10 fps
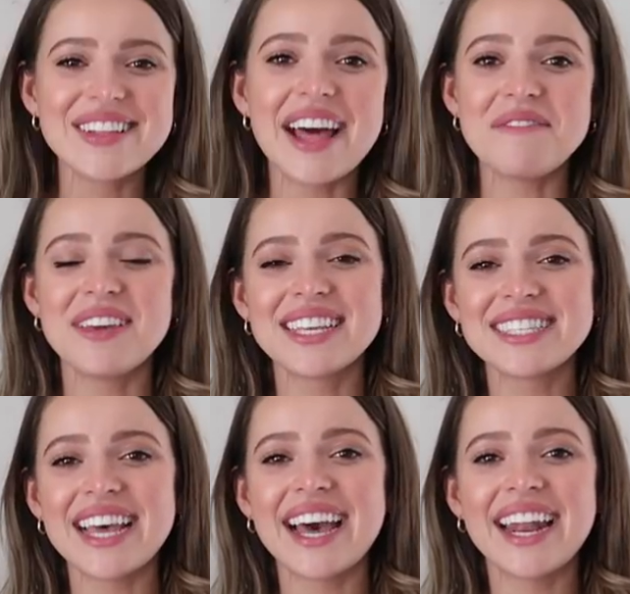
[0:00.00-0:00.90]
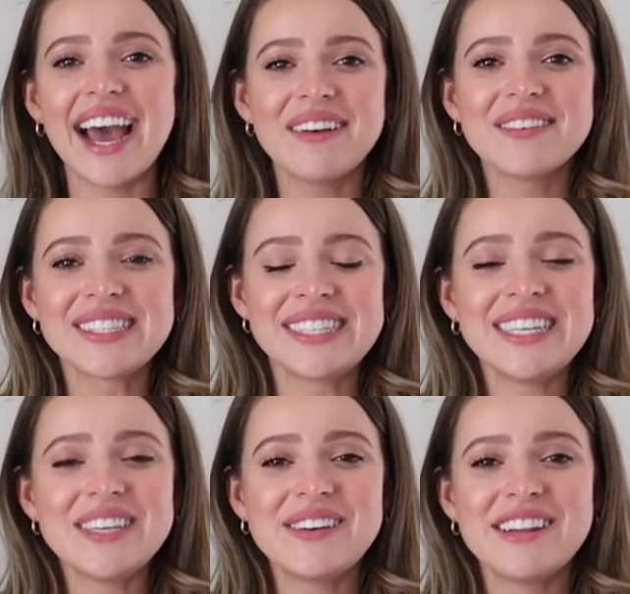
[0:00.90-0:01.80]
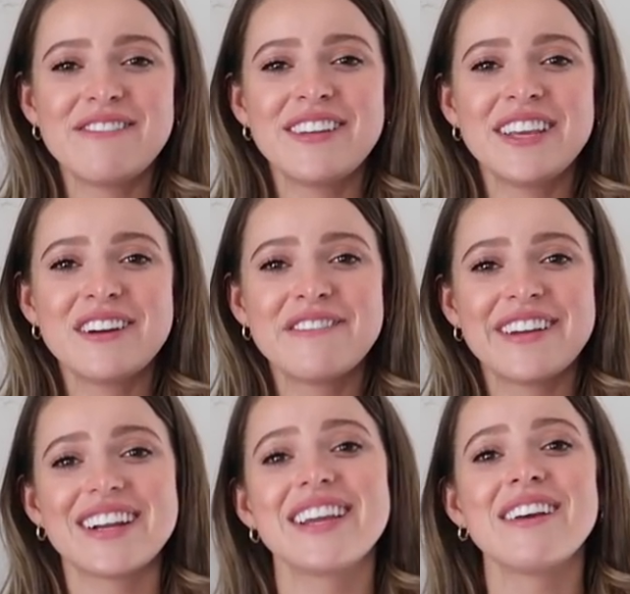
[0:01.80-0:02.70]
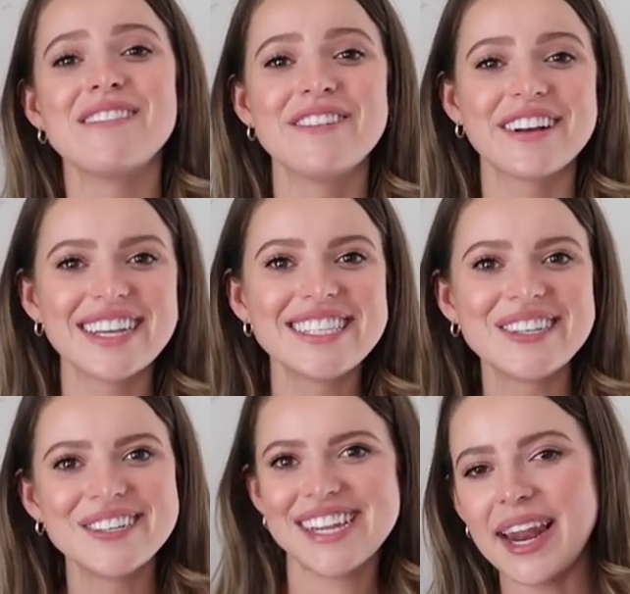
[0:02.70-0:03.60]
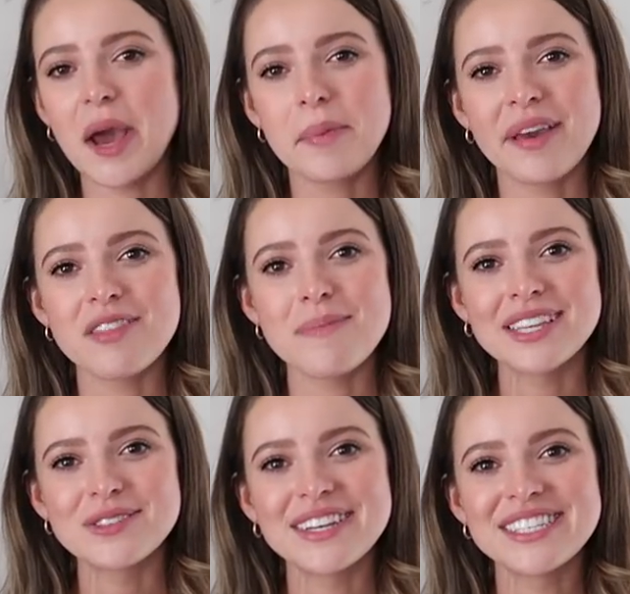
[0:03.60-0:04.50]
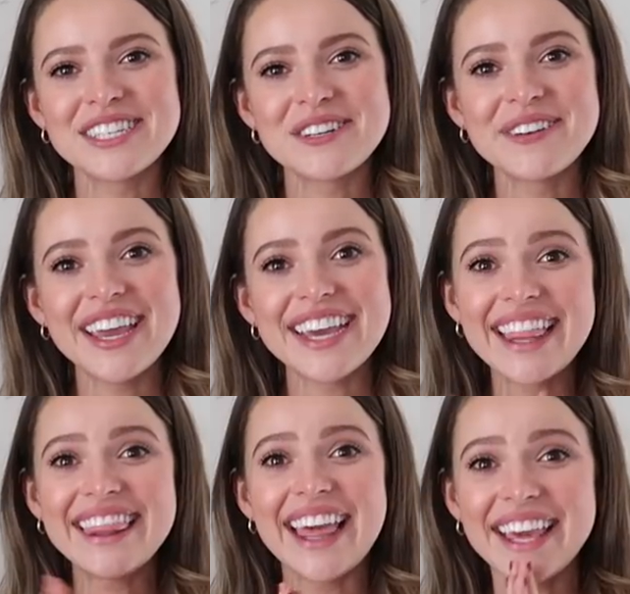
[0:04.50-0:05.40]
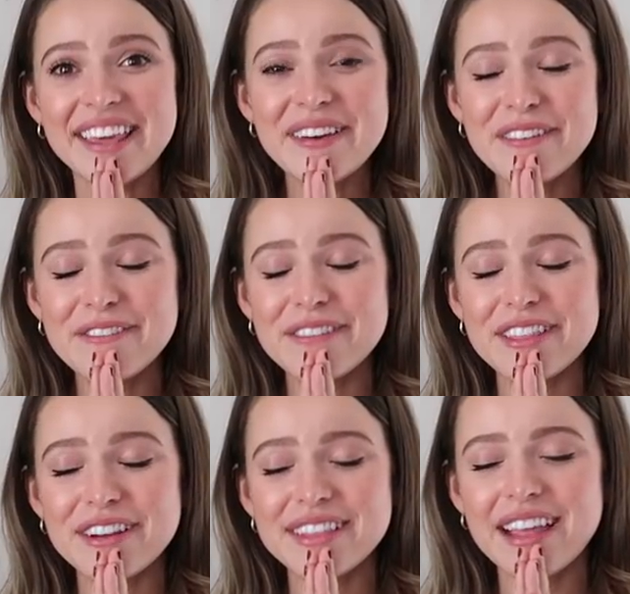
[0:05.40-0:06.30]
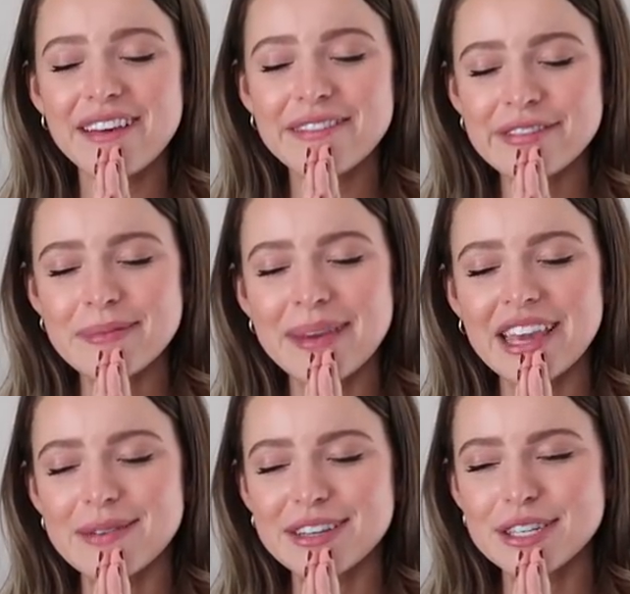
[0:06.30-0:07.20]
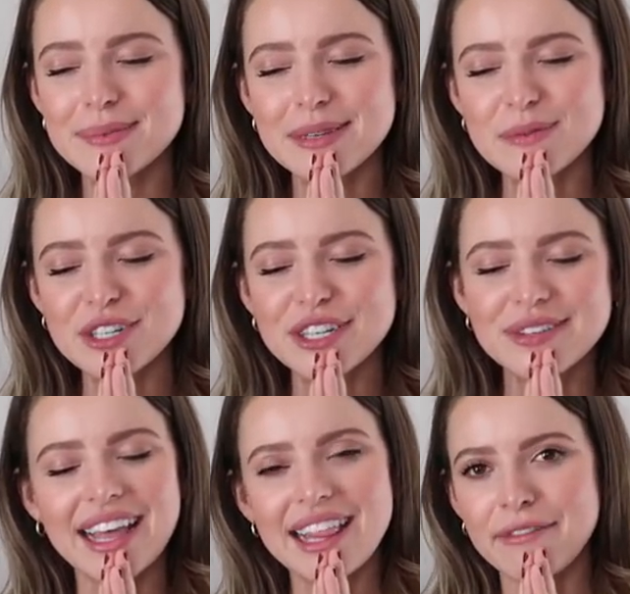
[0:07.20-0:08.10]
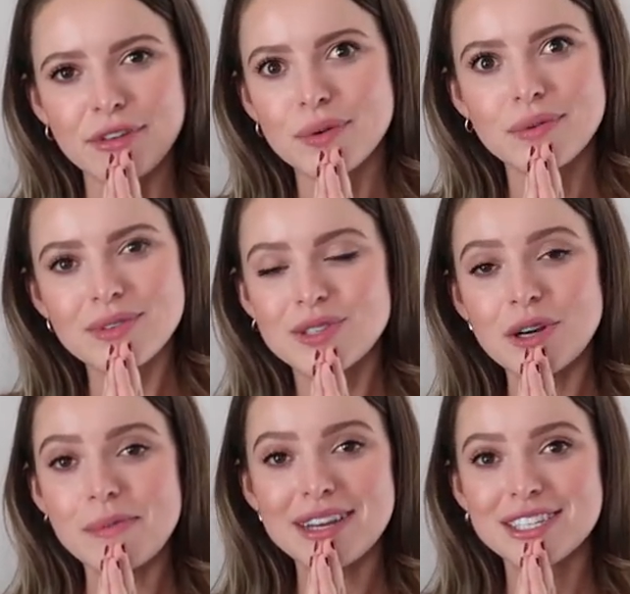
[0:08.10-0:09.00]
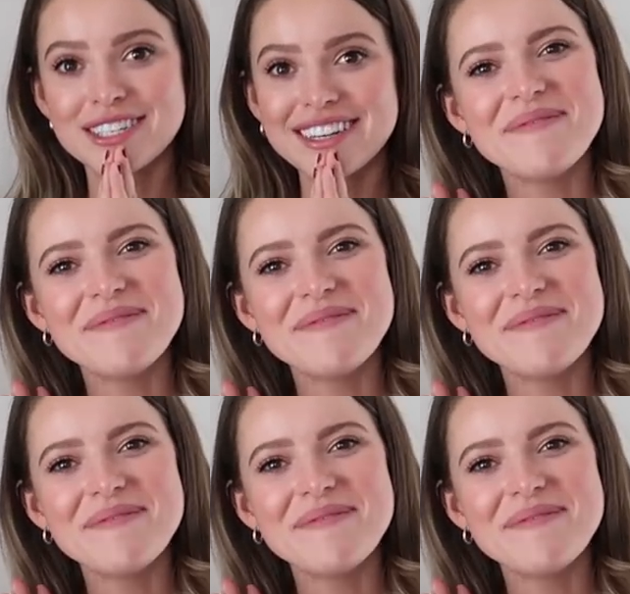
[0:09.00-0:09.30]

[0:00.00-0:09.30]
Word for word: So that being said, I will see you in a video very, very soon. And I hope you have the best rest of your week. And thank you for Third Love for making my dreams come true. I love you so much.